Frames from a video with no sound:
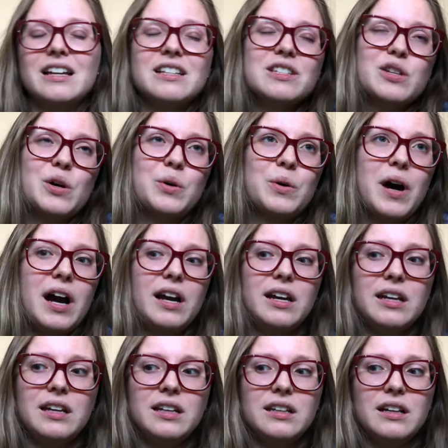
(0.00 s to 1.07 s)
So
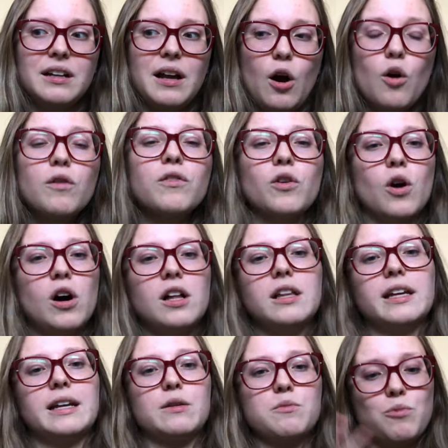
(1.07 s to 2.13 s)
I, overall,
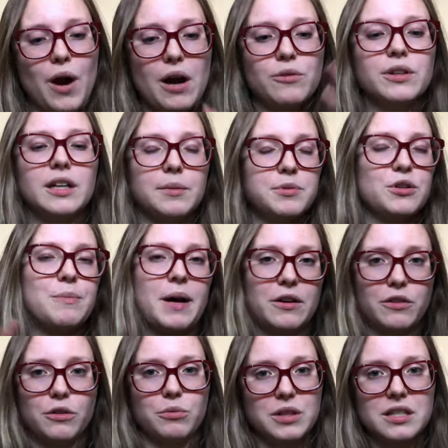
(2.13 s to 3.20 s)
like, I rounded up to
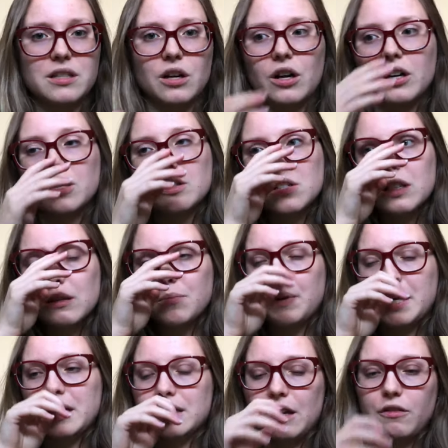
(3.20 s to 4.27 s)
about 3 stars
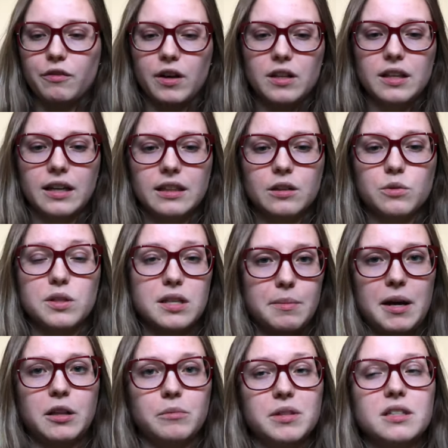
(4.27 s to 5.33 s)
because I felt like there were some
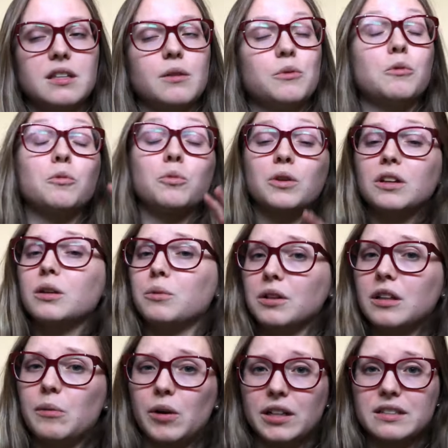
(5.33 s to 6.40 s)
elements that were really,
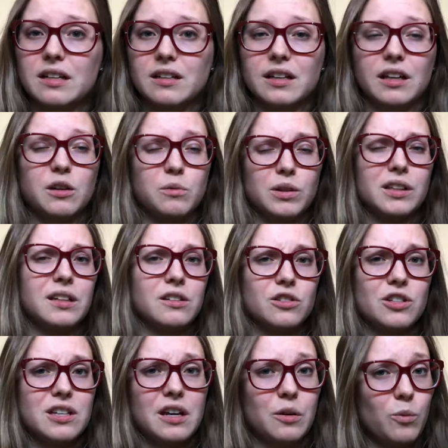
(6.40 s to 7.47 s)
really well done. I can really
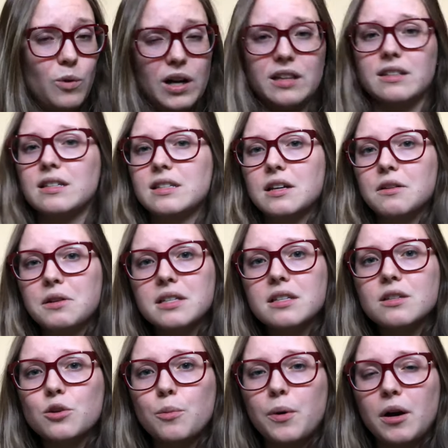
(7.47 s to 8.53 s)
understand why the series is
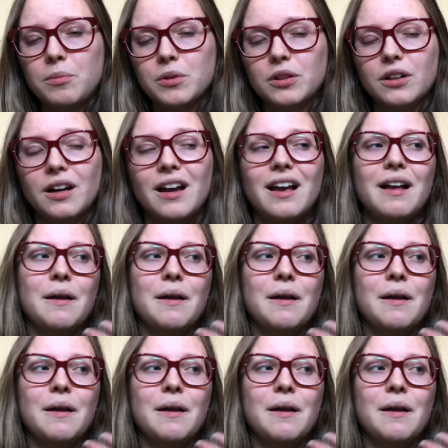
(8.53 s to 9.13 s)
so popular,